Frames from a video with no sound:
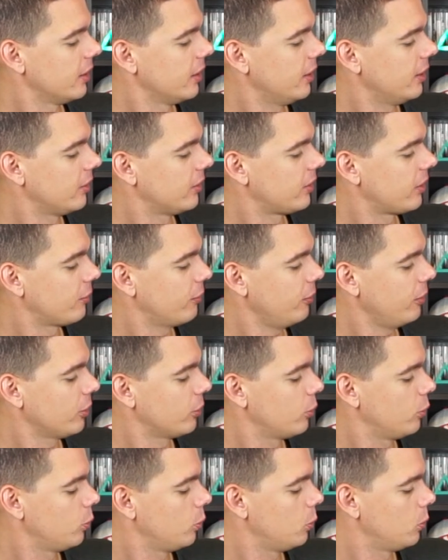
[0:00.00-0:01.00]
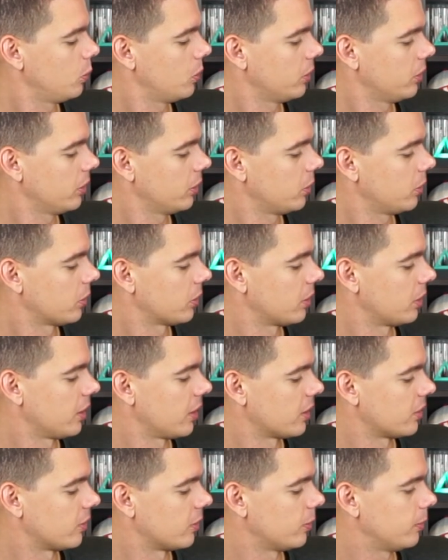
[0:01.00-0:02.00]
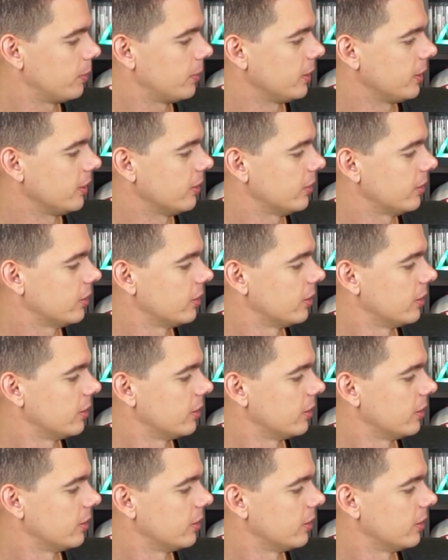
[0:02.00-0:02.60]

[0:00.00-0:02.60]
it's definitely a cool little collector's piece.